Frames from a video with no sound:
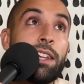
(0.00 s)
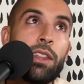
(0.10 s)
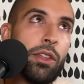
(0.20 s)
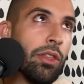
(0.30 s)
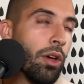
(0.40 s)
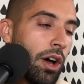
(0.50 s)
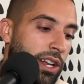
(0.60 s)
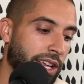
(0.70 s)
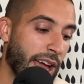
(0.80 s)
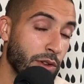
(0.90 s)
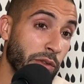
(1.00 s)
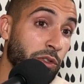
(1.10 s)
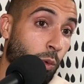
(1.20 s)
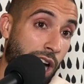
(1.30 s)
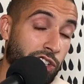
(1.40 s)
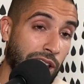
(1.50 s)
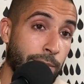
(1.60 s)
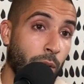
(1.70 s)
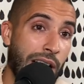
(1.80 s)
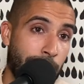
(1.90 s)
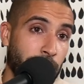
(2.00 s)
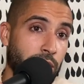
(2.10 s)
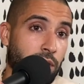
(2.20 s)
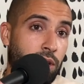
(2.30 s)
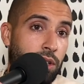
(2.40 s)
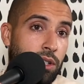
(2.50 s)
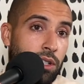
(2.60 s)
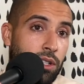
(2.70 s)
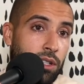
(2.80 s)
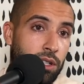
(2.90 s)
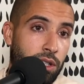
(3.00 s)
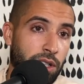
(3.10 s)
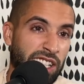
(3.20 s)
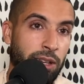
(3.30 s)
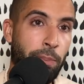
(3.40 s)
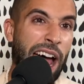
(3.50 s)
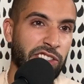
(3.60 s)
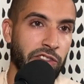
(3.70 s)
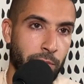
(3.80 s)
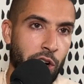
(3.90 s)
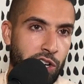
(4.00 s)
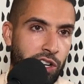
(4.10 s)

and the thought. It, have you ever watched lipo happen? Yeah, it's a passive just, murder.